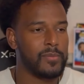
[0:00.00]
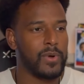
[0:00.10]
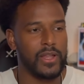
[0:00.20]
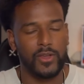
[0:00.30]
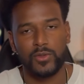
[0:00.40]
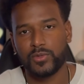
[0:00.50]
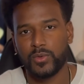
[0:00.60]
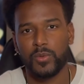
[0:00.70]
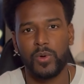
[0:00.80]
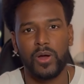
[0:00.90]
Probably goes
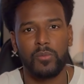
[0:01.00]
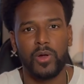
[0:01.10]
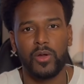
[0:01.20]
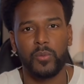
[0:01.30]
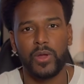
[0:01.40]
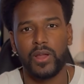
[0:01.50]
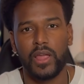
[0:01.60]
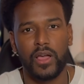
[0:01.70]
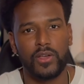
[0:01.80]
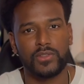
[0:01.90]
through a Walmart
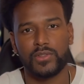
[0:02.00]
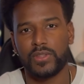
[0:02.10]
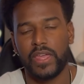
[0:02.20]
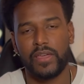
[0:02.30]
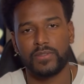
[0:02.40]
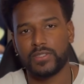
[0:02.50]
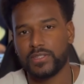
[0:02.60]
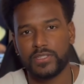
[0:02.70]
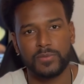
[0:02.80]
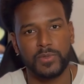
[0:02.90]
warehouse or they have a
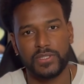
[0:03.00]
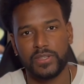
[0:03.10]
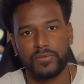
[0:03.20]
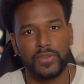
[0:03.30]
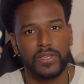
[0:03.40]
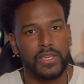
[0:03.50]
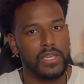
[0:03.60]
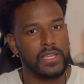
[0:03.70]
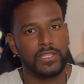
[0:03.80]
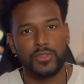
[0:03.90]
specific
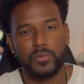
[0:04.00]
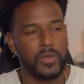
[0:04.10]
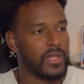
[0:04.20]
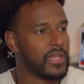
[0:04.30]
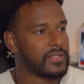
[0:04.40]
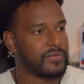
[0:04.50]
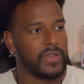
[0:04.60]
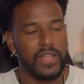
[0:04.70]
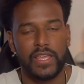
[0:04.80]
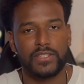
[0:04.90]
UPS,
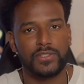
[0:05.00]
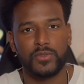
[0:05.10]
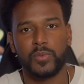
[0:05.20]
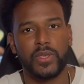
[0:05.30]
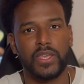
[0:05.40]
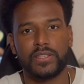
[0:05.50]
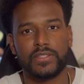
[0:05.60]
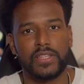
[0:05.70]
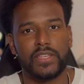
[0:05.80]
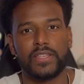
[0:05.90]
FedEx, UPS
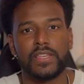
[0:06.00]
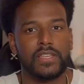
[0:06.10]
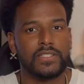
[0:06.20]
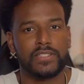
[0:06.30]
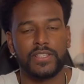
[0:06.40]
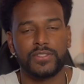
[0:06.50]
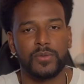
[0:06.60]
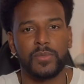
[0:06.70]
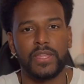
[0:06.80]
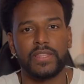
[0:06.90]
thing
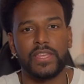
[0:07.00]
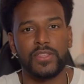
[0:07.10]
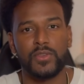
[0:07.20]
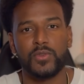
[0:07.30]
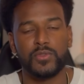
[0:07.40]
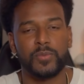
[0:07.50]
system that they use.